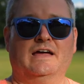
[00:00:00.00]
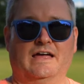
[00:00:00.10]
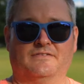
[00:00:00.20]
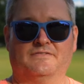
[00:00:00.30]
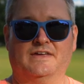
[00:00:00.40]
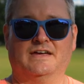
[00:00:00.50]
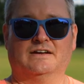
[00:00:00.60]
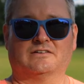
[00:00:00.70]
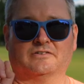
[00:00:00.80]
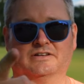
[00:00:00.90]
and
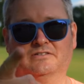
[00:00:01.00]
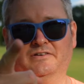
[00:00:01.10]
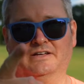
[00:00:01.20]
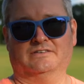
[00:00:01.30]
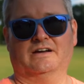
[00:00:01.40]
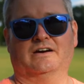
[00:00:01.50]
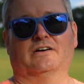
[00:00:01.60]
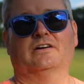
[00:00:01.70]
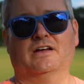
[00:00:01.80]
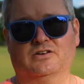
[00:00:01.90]
then click the link
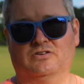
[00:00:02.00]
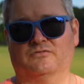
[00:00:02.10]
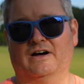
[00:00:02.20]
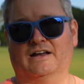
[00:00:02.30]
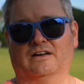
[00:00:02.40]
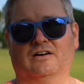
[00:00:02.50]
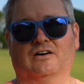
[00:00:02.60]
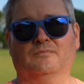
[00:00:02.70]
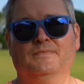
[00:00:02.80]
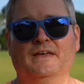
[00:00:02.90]
there, and you can find it all.